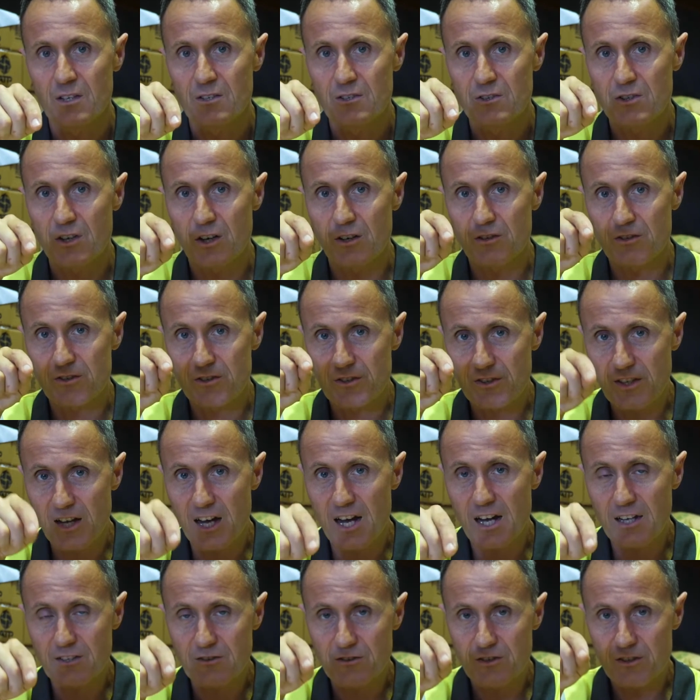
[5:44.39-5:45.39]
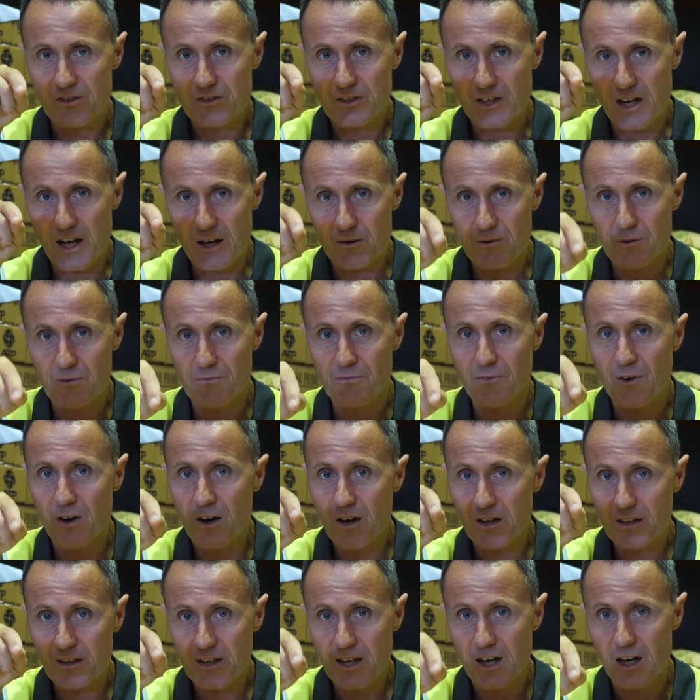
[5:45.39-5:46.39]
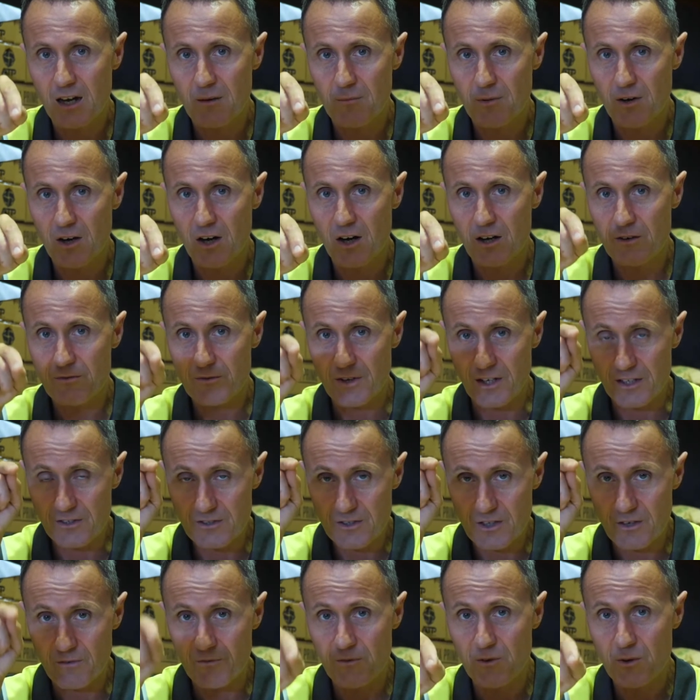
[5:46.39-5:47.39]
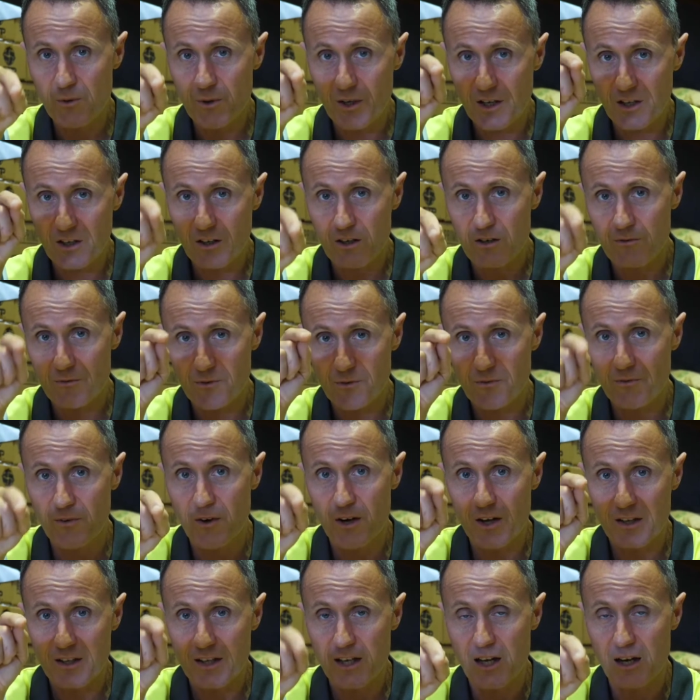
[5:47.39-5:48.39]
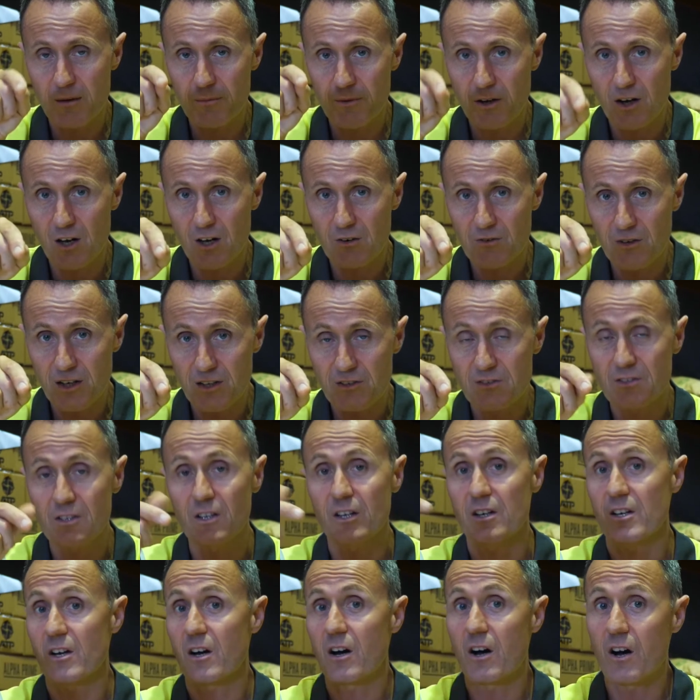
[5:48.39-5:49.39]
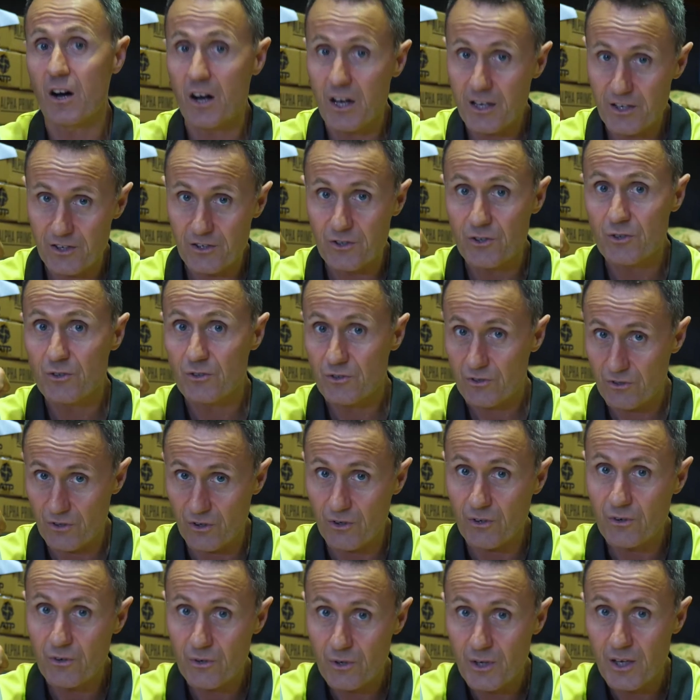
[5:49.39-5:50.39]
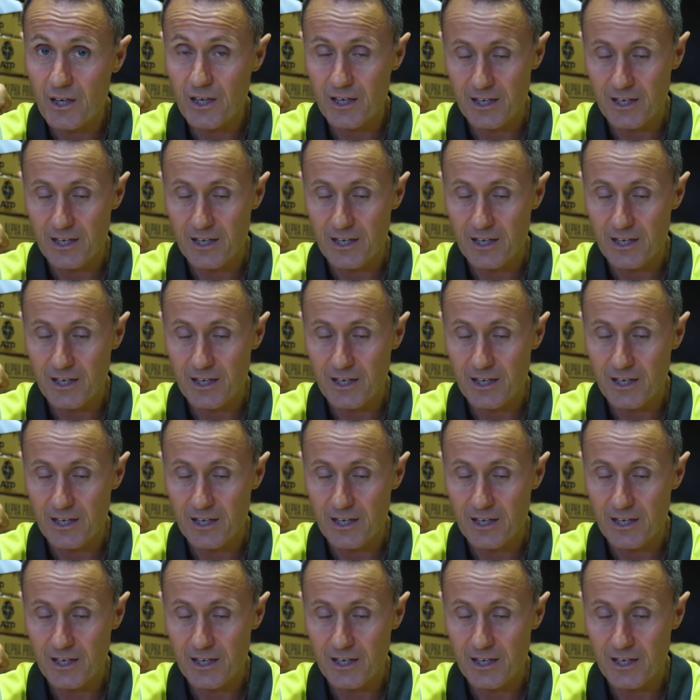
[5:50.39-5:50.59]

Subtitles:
So starches are refined carbohydrates. So if you eat a lot of refined carbohydrates, like I used to,